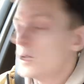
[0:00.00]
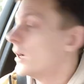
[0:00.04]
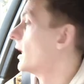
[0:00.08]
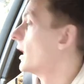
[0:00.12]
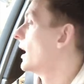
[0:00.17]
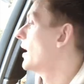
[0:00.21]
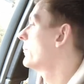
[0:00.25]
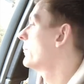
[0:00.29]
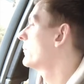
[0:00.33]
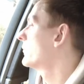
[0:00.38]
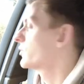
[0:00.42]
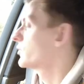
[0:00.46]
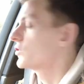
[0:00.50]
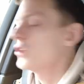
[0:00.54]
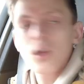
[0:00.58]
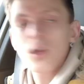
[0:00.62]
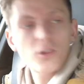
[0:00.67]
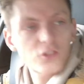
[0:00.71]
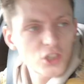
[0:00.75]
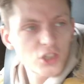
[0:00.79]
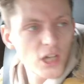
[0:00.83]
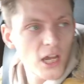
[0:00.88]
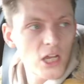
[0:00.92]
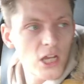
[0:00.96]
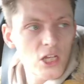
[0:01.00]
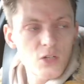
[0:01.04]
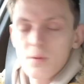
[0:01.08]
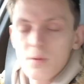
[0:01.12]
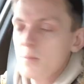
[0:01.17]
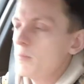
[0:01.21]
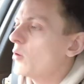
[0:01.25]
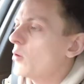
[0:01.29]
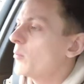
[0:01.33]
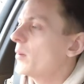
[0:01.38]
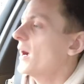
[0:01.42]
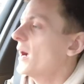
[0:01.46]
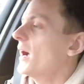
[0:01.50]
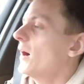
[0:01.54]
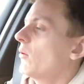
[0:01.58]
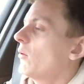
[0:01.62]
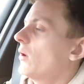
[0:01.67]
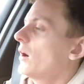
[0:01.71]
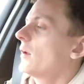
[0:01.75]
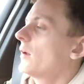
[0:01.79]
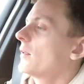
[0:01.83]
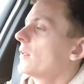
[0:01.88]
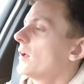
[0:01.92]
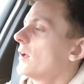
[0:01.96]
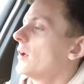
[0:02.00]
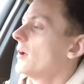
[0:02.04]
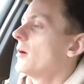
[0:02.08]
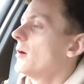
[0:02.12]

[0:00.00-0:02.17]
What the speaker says: It's a nice change, a bit more power.